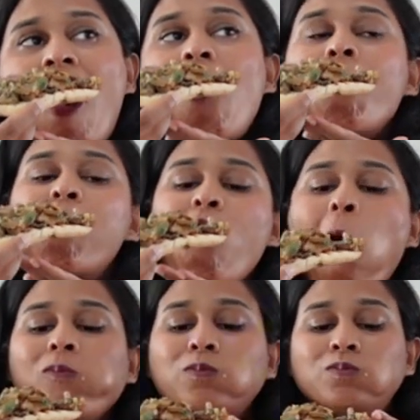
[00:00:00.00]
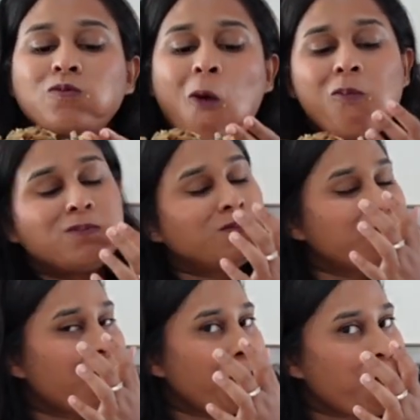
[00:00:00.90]
on toasted bread
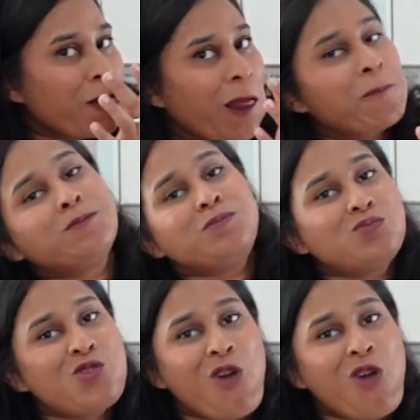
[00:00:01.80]
ticks all the right